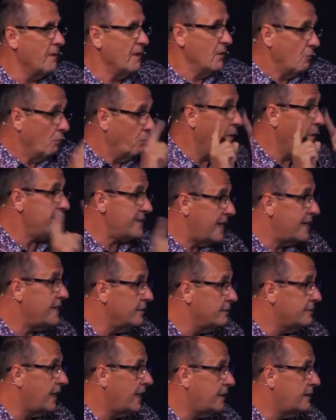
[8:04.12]
when they hear
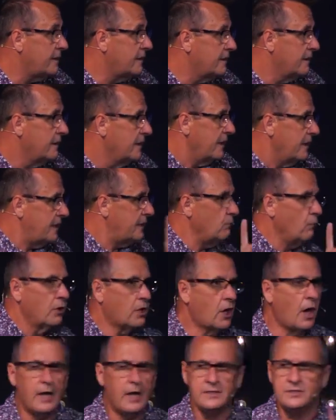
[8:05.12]
that? It will
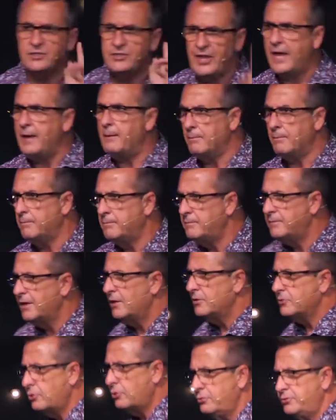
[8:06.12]
cause them
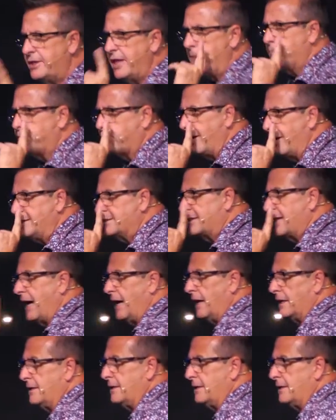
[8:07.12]
to then praise God